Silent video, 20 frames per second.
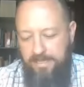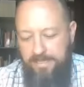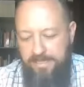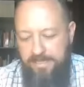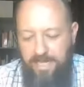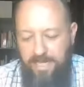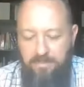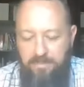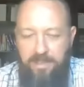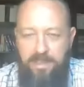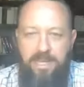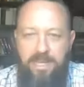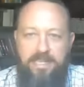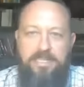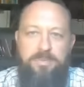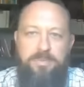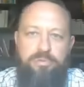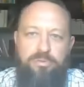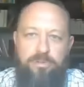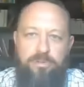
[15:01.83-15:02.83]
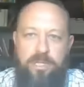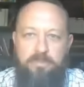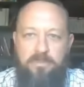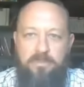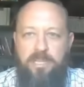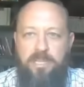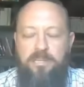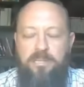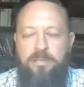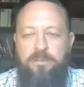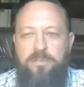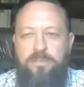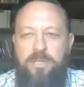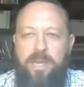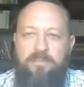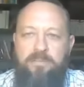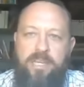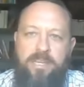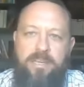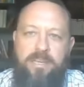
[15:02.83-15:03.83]
statement that it's premillennial. Do
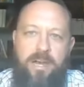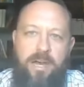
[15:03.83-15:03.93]
you have any